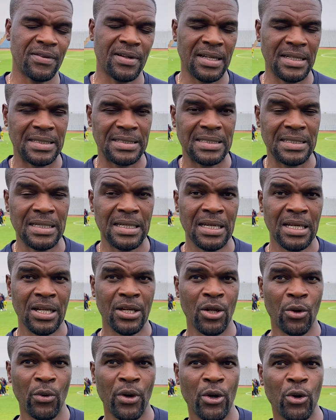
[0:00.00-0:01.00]
that
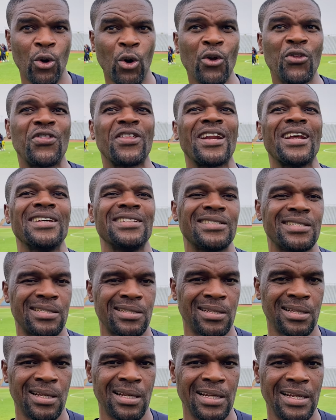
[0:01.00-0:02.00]
there were no threats
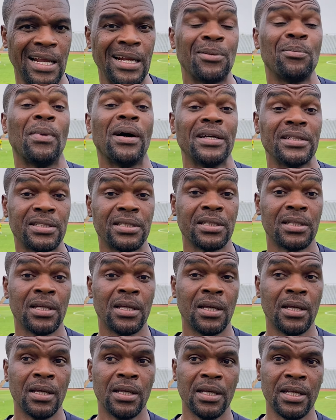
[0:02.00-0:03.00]
that much
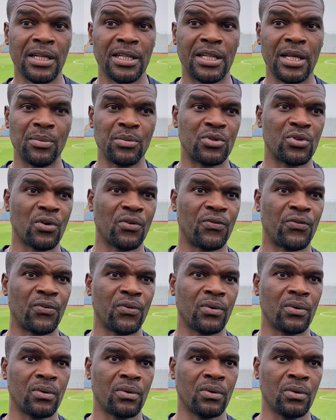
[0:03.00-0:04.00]
in terms of
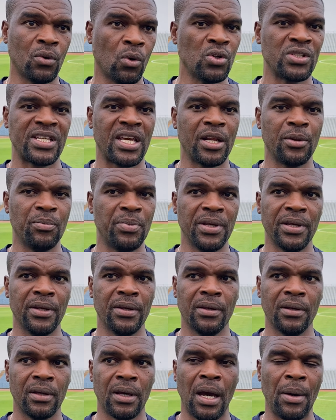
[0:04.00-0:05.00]
those can be,
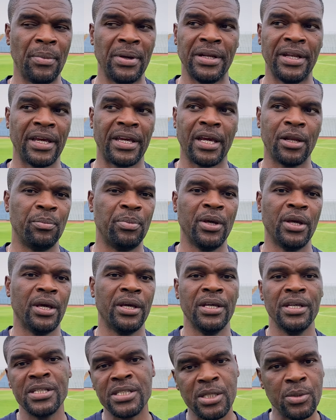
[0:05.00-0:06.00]
I mean, they can be
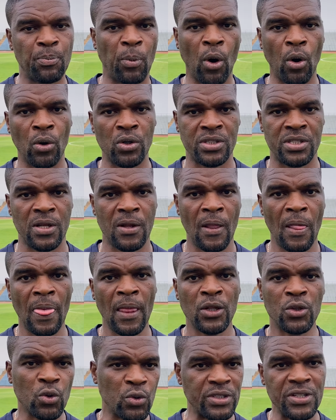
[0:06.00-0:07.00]
easy balls
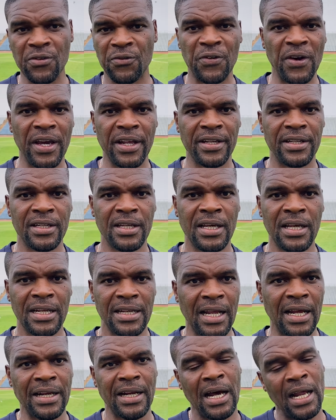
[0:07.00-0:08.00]
to defend
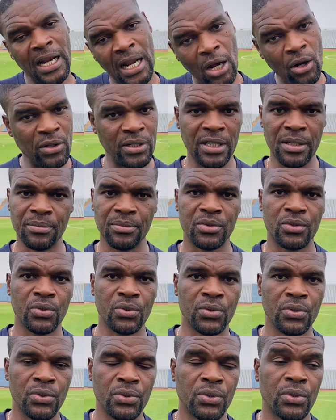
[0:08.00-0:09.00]
than allow them
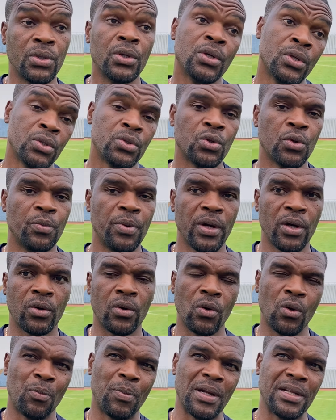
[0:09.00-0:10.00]
to be a
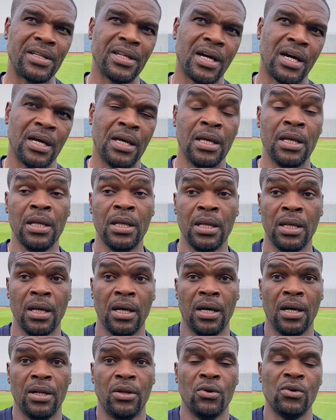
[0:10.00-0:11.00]
goal. But
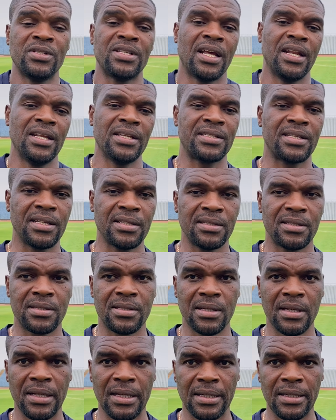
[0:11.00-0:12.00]
yeah, those are lessons,
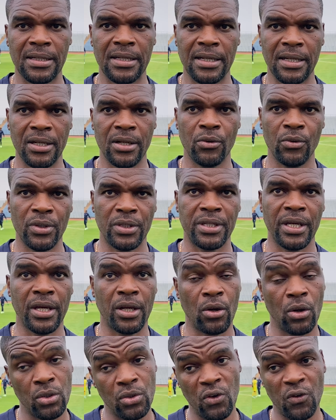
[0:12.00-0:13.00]
and then we take
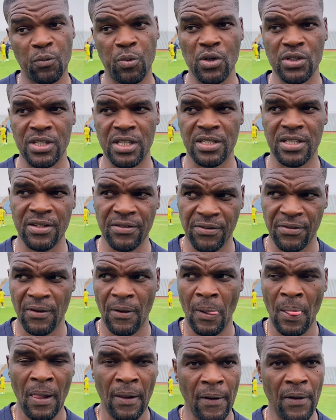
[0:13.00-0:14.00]
a lot of positive,
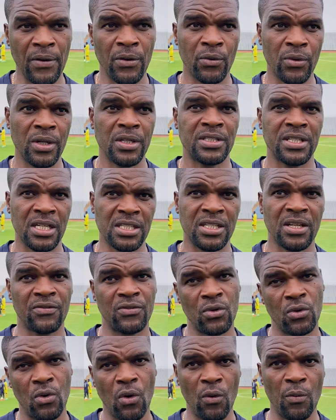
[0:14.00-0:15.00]
and we'll just have
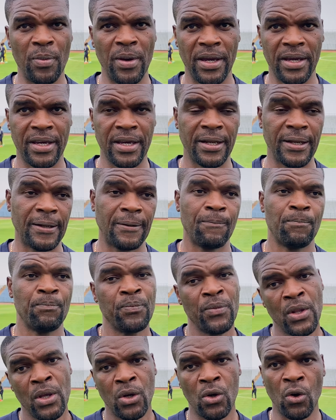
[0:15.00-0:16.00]
to go back and
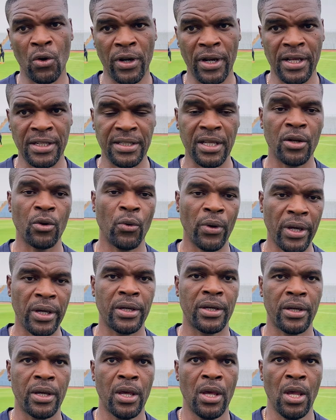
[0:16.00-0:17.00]
correct and work
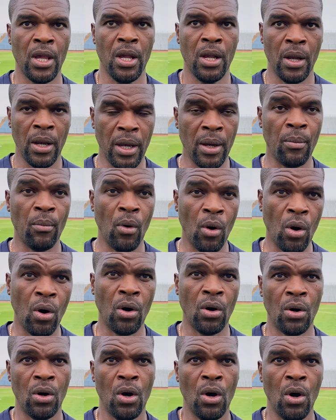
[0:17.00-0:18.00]

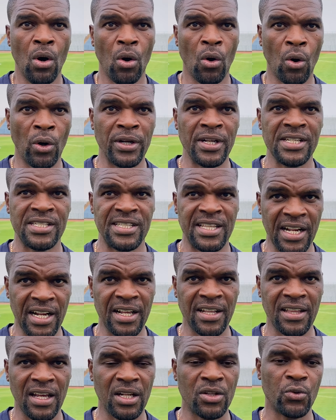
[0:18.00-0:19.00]
more on the
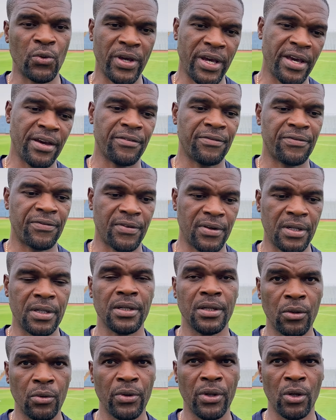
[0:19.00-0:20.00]
strength that we have,
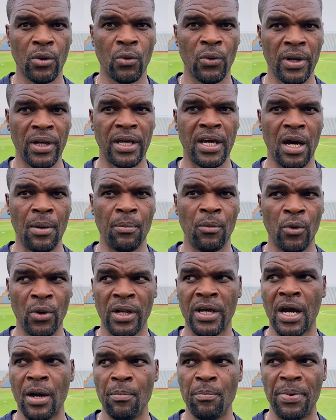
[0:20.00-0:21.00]
and we'll
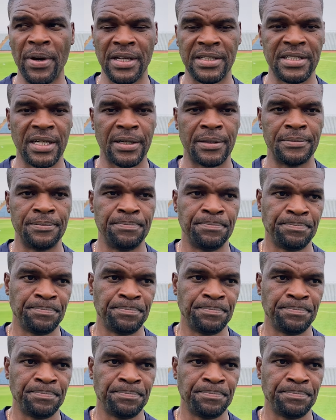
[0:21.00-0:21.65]
come better.